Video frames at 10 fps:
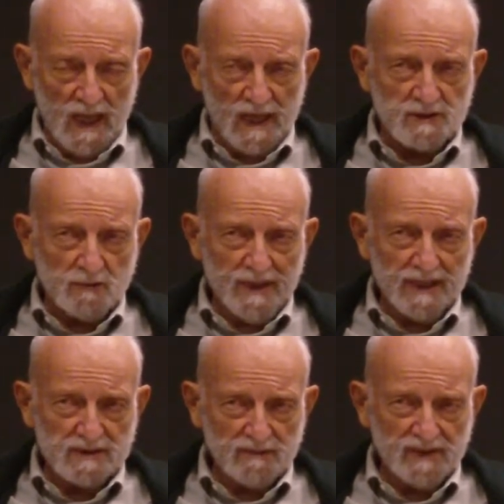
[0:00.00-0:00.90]
It's a
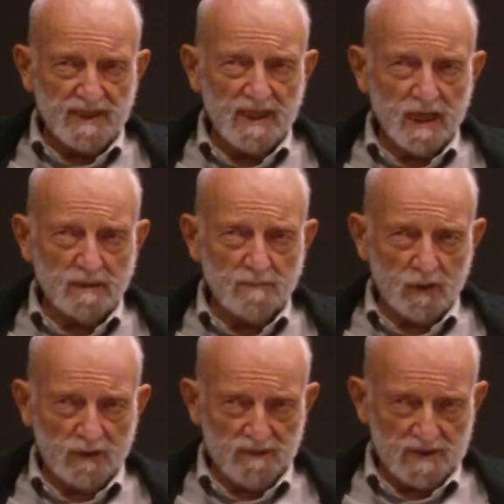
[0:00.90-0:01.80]
relatively young
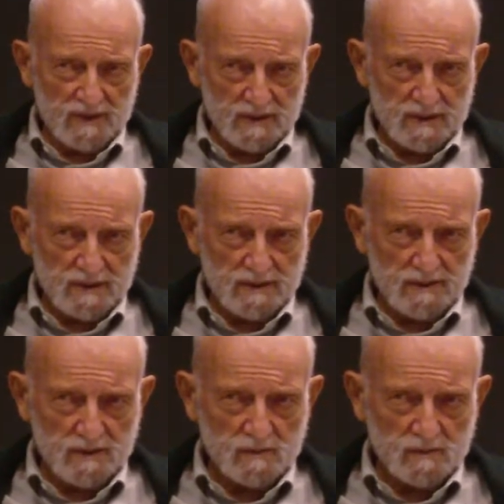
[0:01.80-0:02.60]
mode of existence.